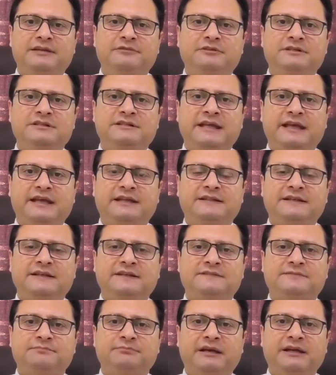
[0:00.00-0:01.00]
even take
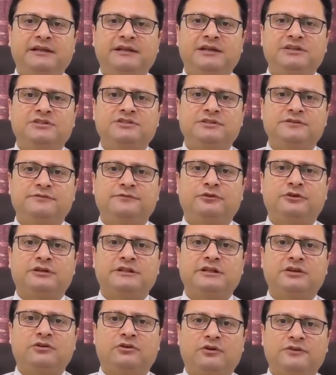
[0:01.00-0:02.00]
these medications for
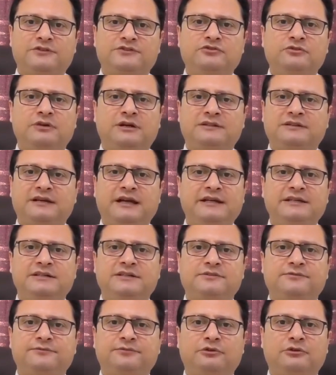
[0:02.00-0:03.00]
their
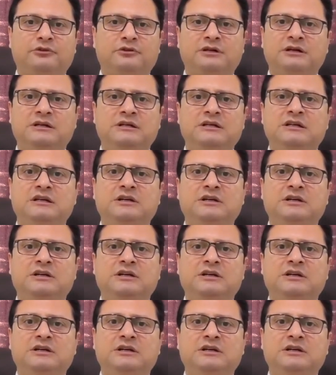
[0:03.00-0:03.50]
osteoarthritis for